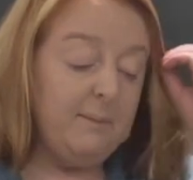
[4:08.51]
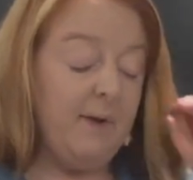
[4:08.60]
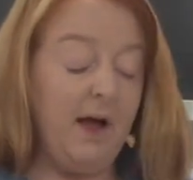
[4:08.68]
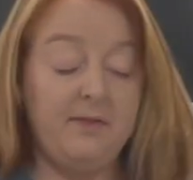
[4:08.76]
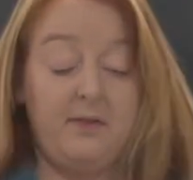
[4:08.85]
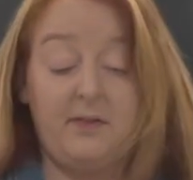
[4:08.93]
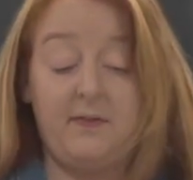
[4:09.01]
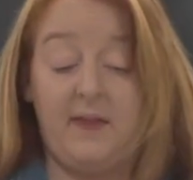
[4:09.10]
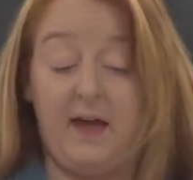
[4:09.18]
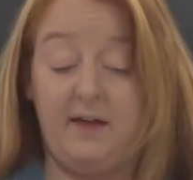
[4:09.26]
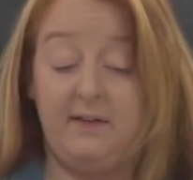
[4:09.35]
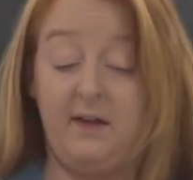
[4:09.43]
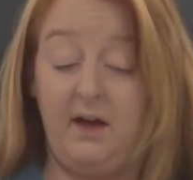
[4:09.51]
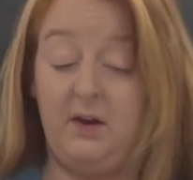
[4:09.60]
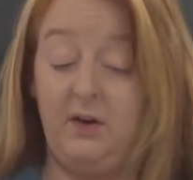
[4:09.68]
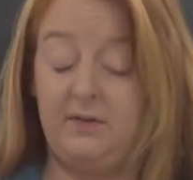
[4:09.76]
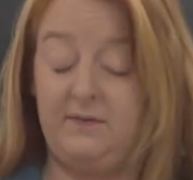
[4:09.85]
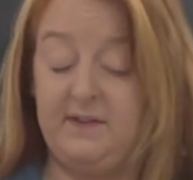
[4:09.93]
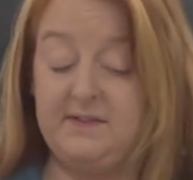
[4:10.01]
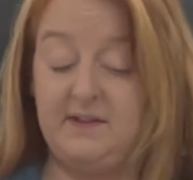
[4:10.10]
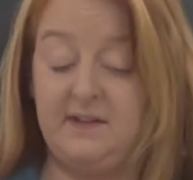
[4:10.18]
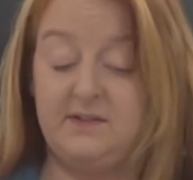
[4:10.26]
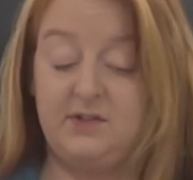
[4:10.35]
Other than that, a lot of this is